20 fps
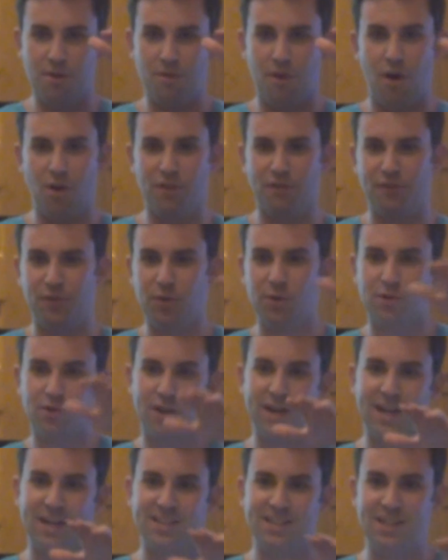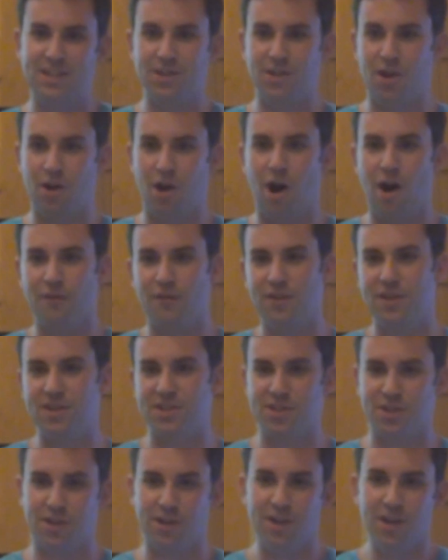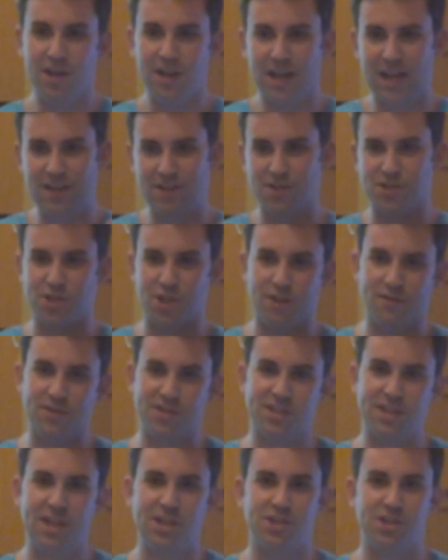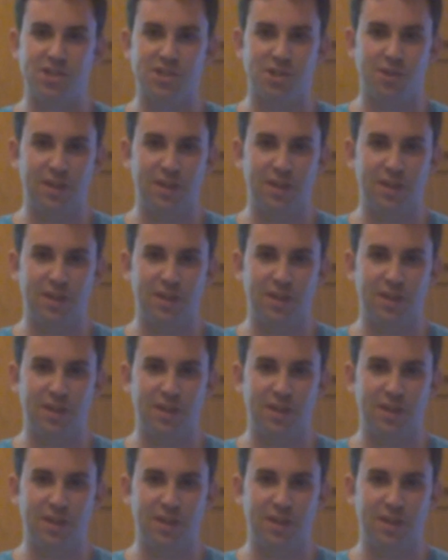all the food critics in the office or in the server station,